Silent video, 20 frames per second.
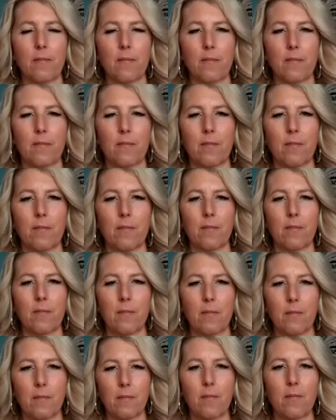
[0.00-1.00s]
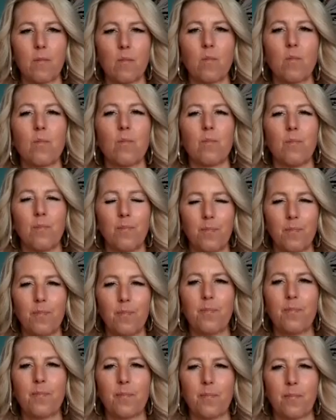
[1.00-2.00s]

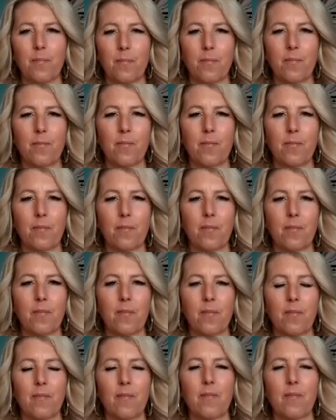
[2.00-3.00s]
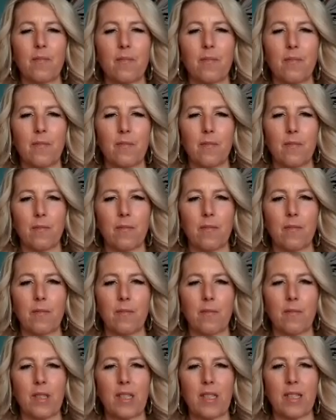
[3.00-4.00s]

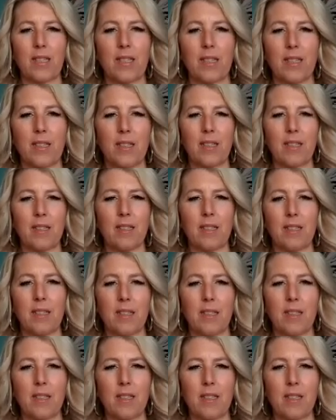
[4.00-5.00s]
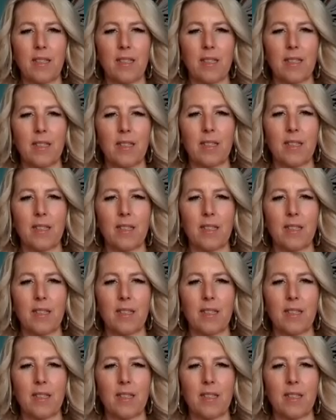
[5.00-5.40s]
(not speaking)